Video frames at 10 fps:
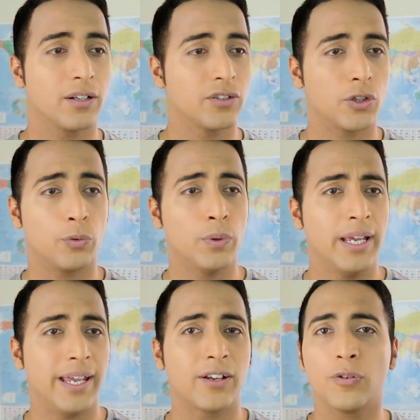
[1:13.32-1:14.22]
So
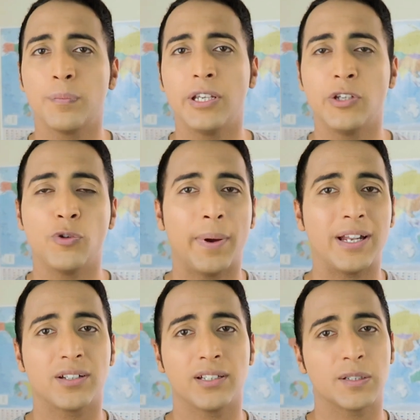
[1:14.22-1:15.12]
it could be you
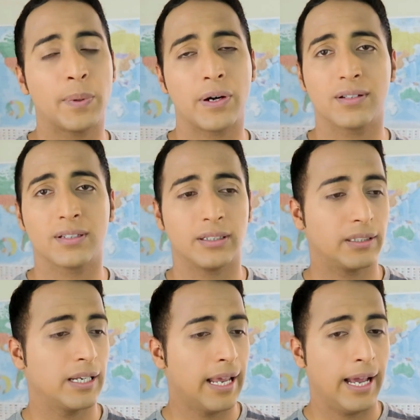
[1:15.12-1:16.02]
imagine this
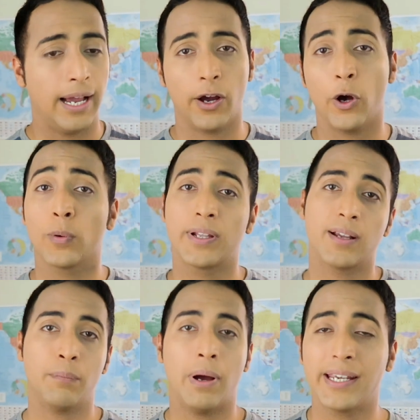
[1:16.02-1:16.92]
person holding
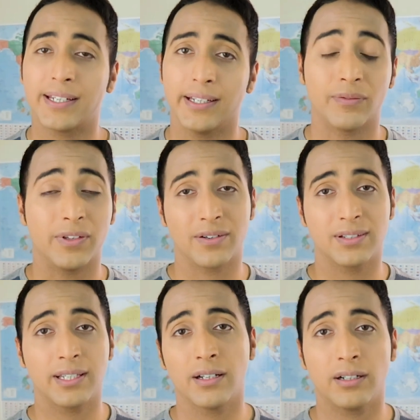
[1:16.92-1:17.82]
a mic if they're a
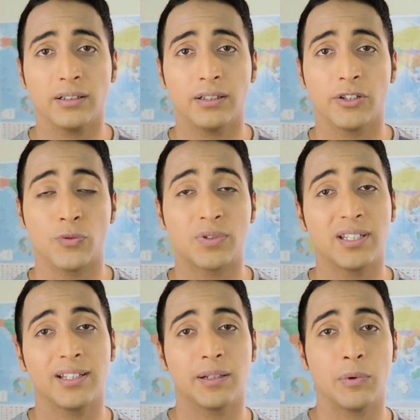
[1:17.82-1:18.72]
singer, you
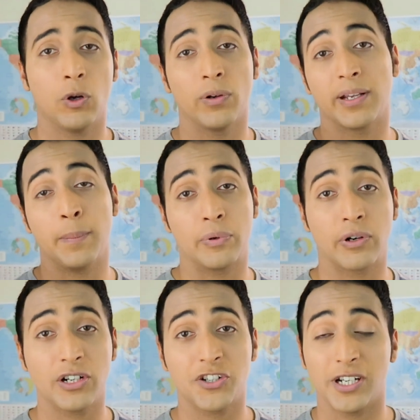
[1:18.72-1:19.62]
see them holding a
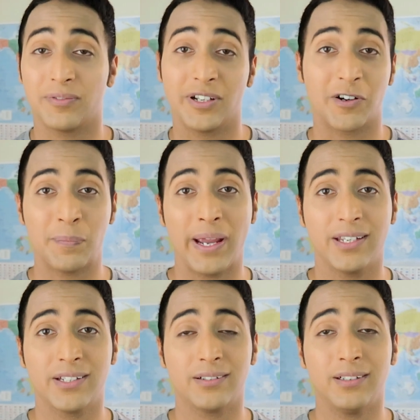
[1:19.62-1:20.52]
brush if they're a
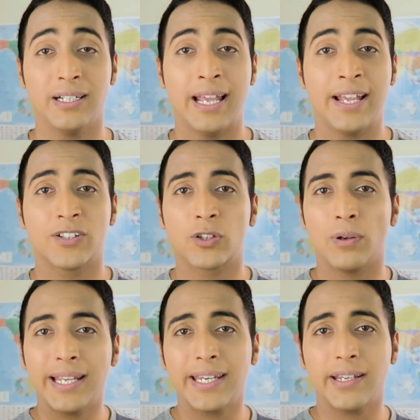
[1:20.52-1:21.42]
painter. So
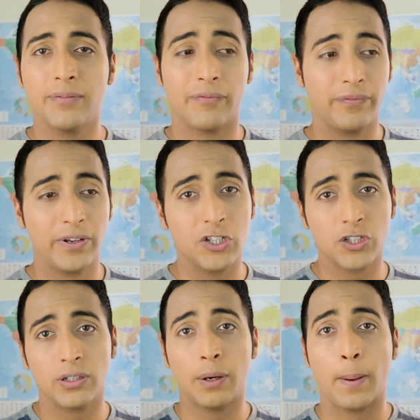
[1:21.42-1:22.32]
linking
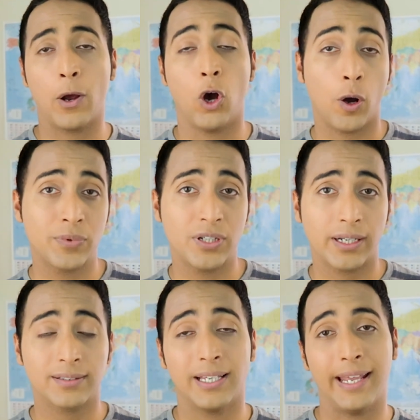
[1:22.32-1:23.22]
feature,
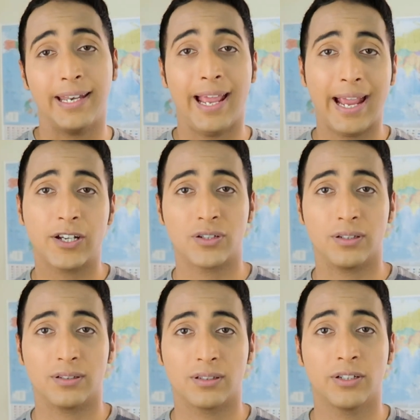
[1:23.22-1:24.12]
objects and
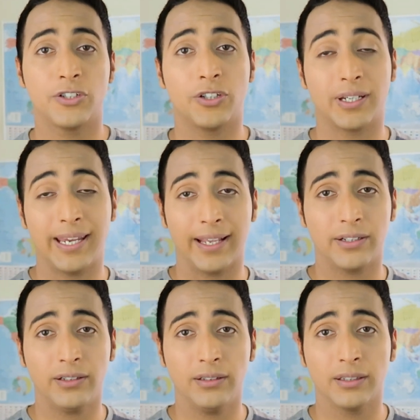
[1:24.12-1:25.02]
actions
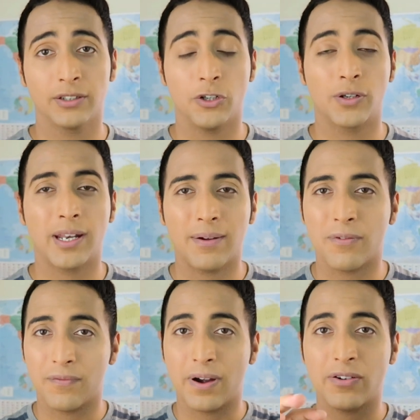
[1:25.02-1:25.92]
together, you can have
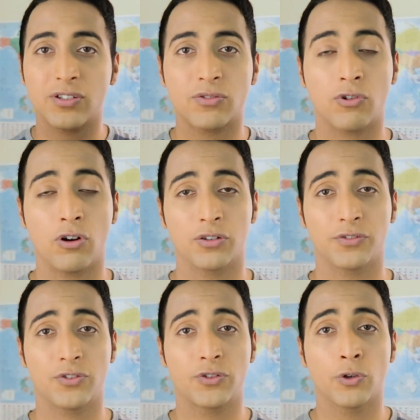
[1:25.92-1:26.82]
a very strong
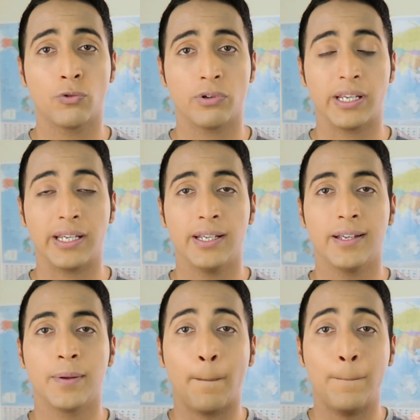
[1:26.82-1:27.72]
story
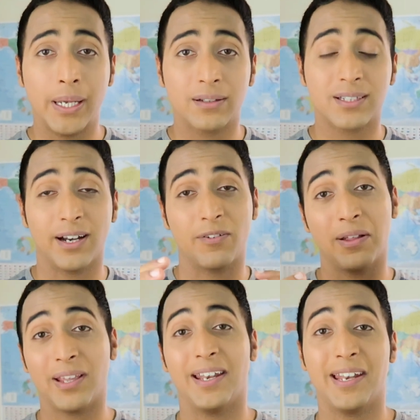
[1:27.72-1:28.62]
built
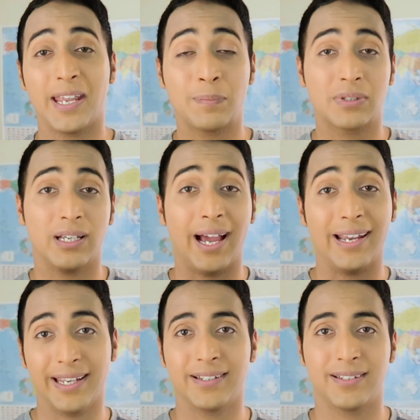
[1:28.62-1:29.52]
around that name's
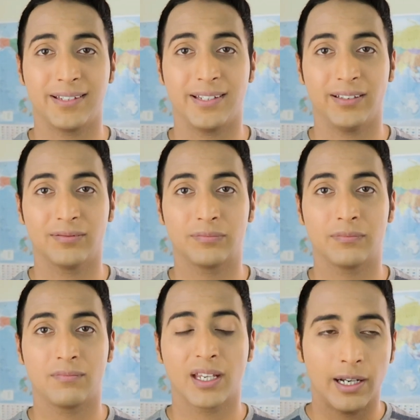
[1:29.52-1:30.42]
identity.
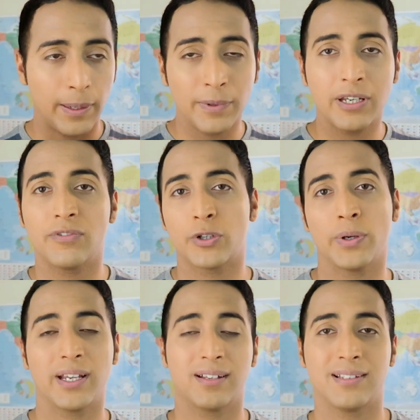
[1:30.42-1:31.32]
Let me give you a
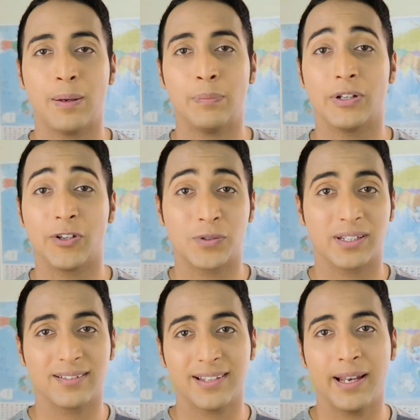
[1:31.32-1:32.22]
quick example
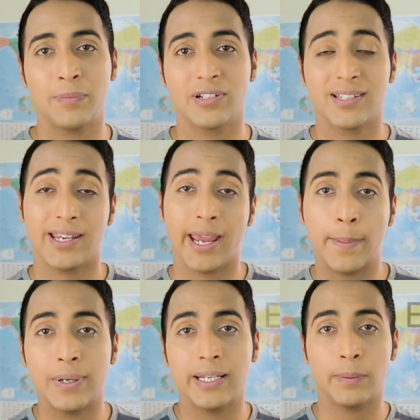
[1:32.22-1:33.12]
using a celebrity,
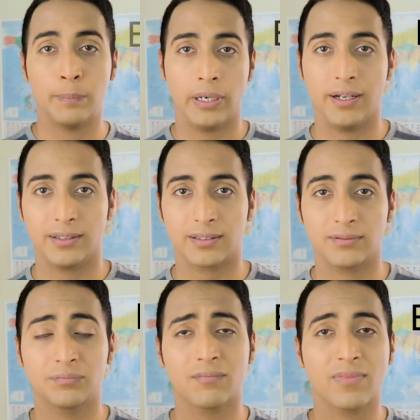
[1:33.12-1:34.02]
Emily Blunt.
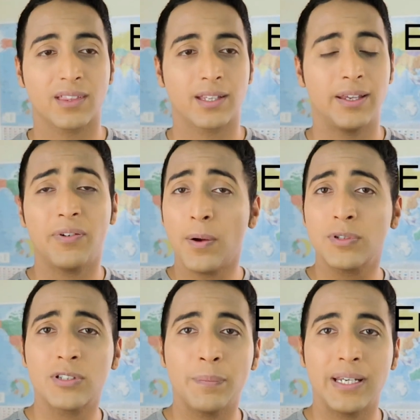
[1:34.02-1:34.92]
If I
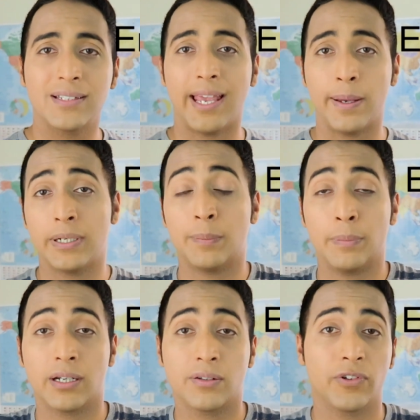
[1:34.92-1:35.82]
was to meet Emily
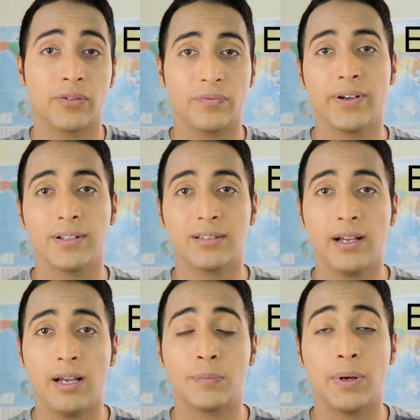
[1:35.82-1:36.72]
Blunt for the first
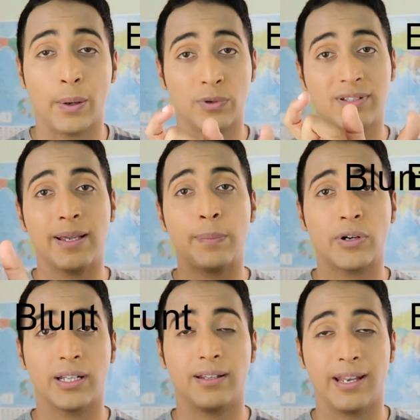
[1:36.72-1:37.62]
time, I would
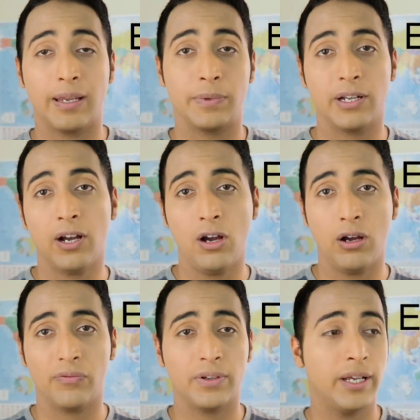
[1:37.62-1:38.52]
separate the name in
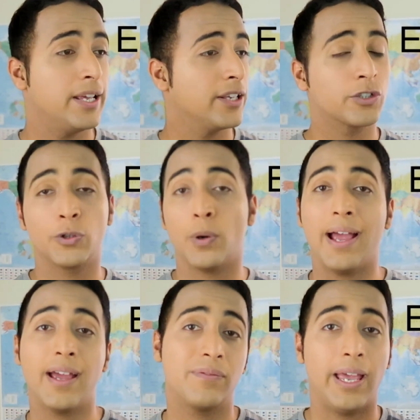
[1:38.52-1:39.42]
half. So
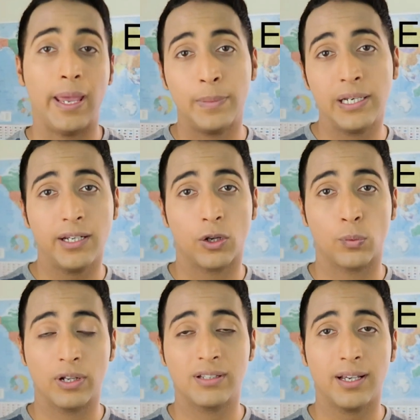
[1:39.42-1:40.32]
I have Emily
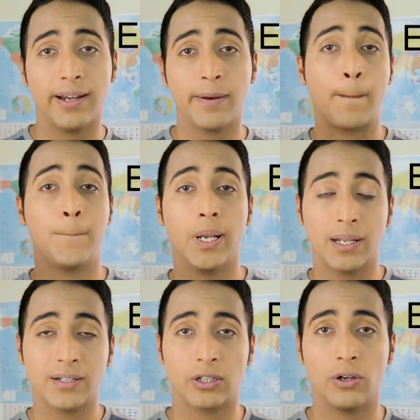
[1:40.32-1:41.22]
on one side,
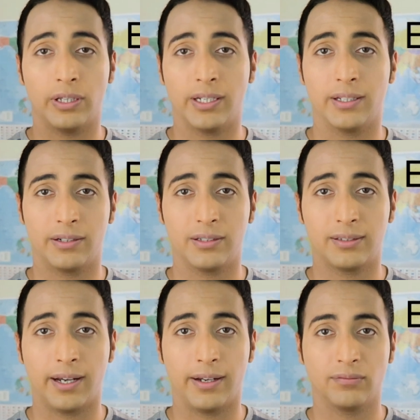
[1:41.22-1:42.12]
Blunt on the other
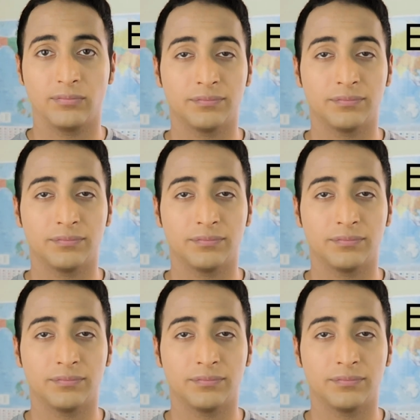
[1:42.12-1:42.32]
side.